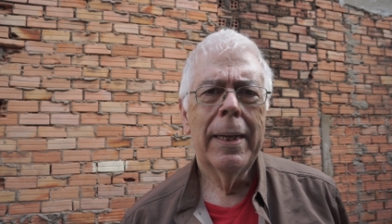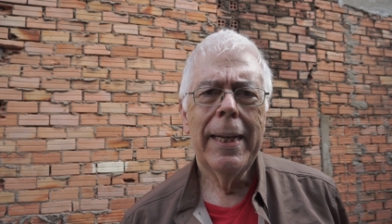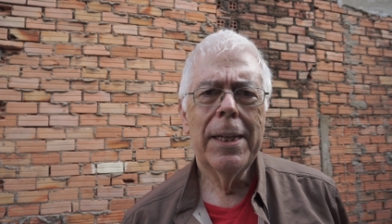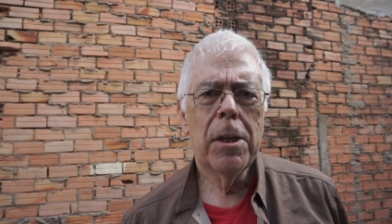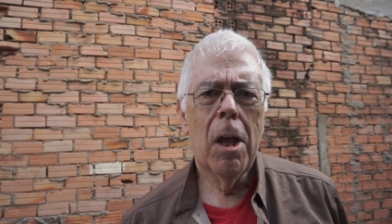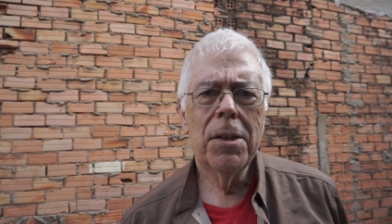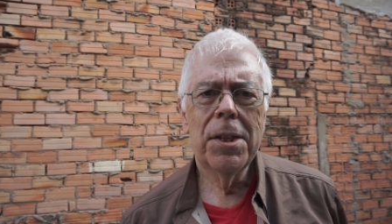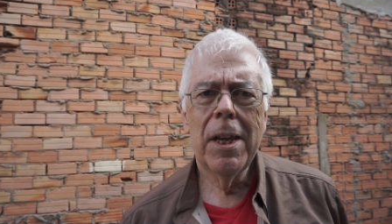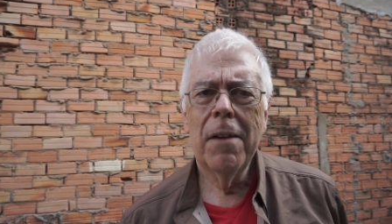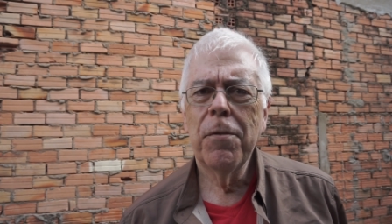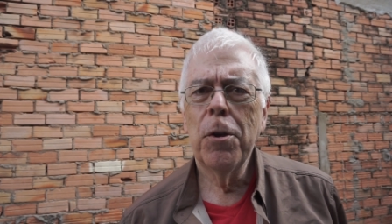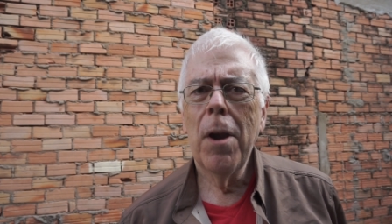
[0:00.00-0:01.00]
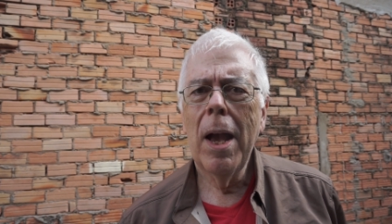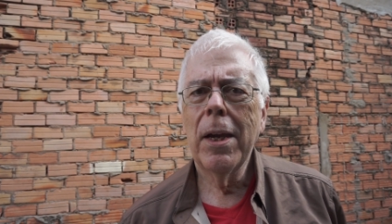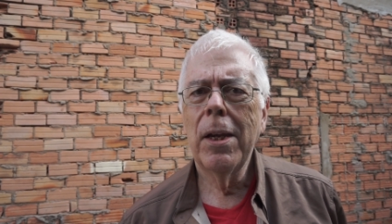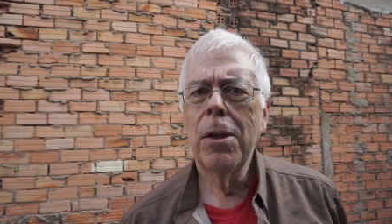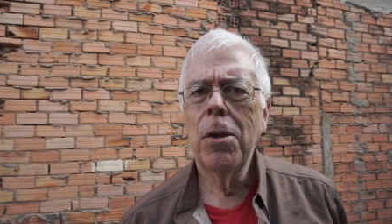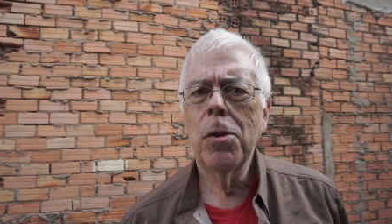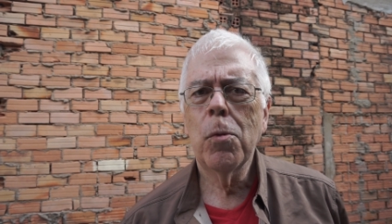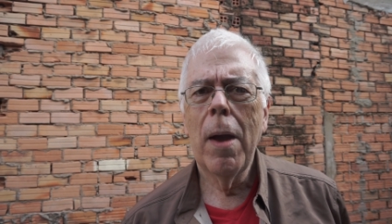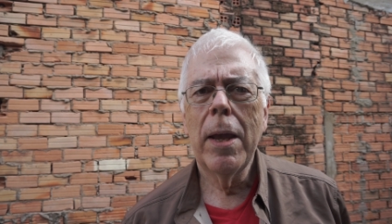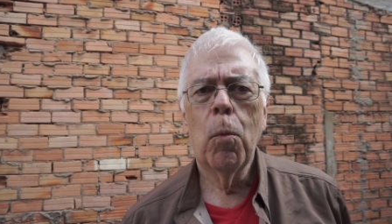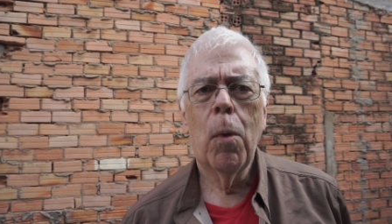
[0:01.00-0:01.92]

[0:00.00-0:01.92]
It's all stuff you're not going to use right